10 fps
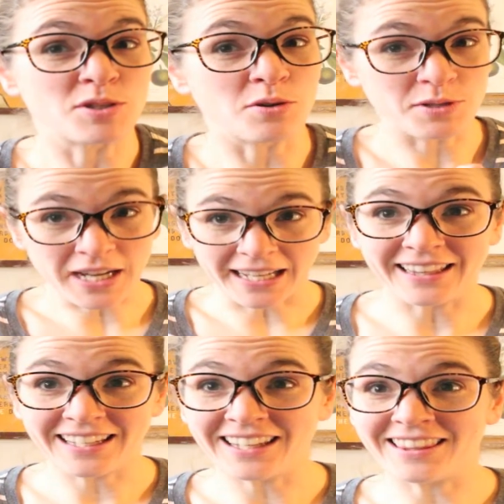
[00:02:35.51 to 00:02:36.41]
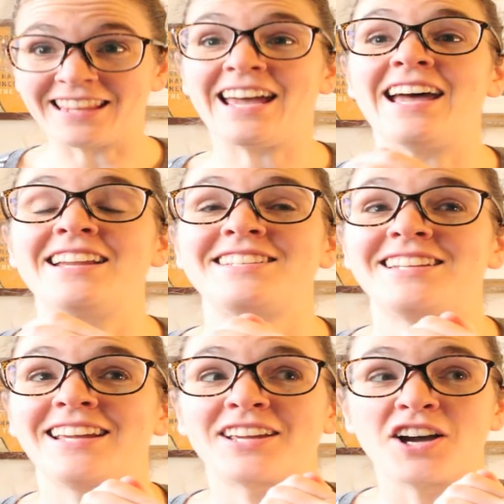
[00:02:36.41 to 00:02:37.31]
so tightly that
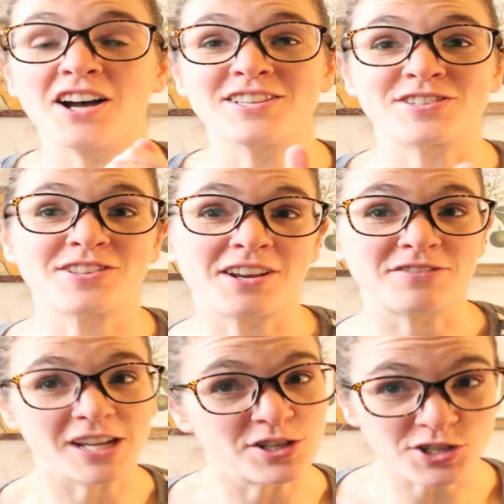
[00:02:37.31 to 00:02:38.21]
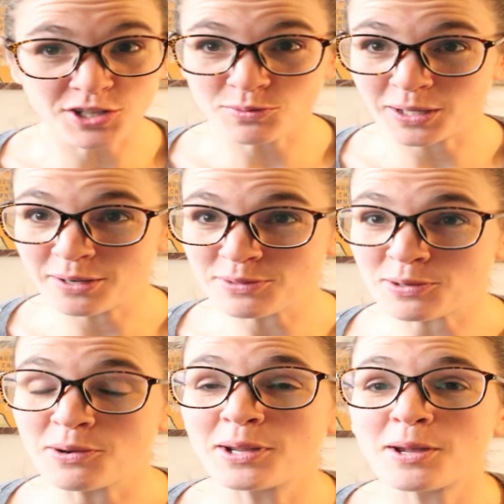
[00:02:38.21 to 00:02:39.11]
it caused a lot of tension when I was
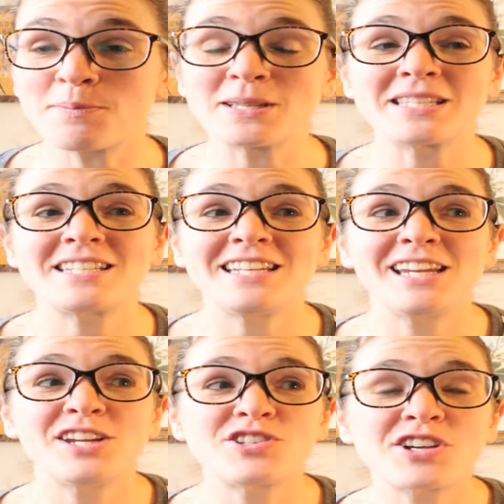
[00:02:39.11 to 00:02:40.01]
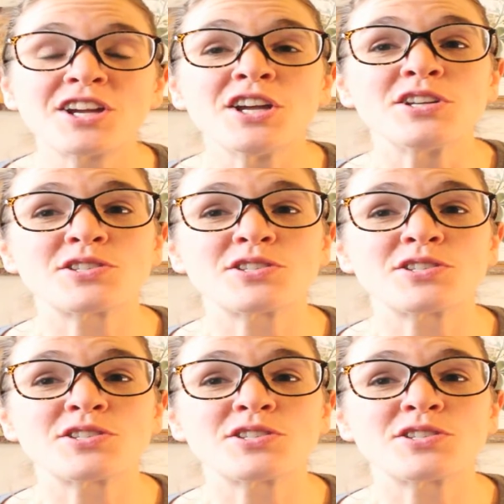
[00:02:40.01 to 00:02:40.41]
growing up as a teenager.